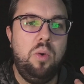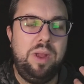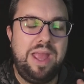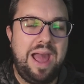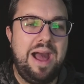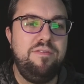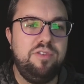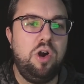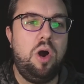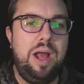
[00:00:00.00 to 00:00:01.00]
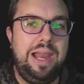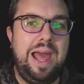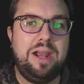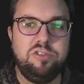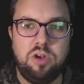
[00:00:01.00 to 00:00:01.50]
We have got
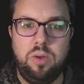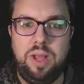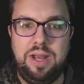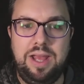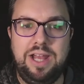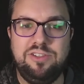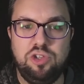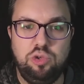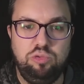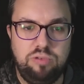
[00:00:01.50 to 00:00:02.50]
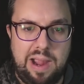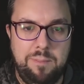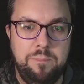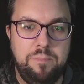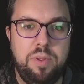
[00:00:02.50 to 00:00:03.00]
Electro in here to
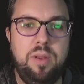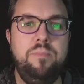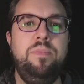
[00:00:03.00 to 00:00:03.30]
ramp,